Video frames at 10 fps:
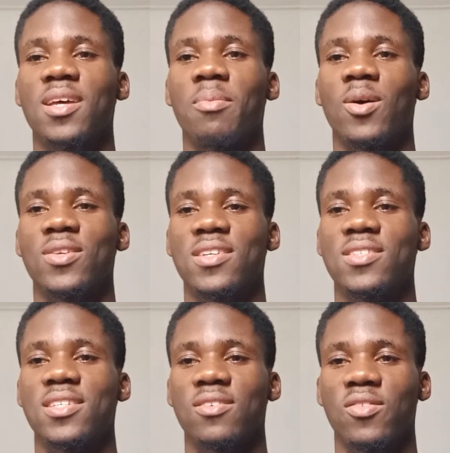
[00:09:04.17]
about it
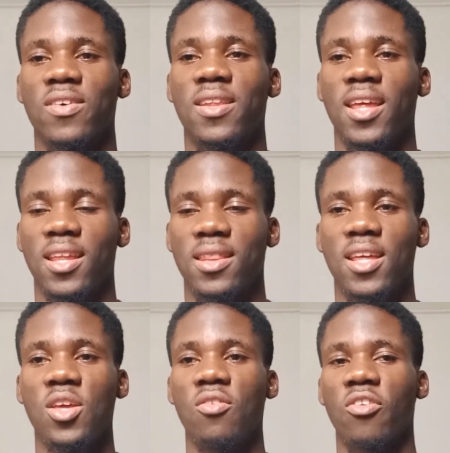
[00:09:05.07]
over there.
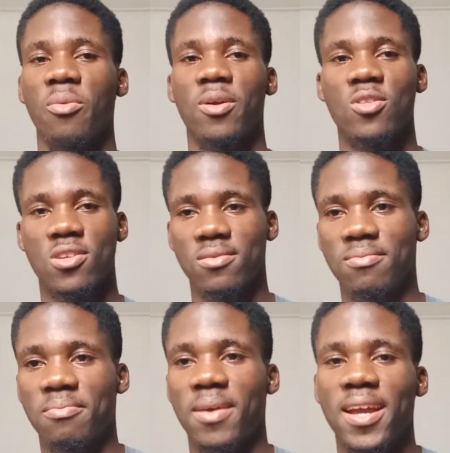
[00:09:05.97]
Thank you very much.
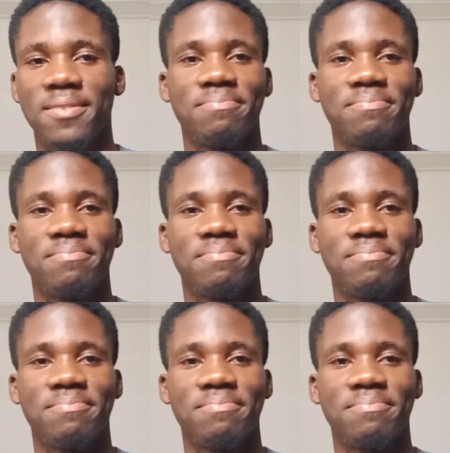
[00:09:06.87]
Bye.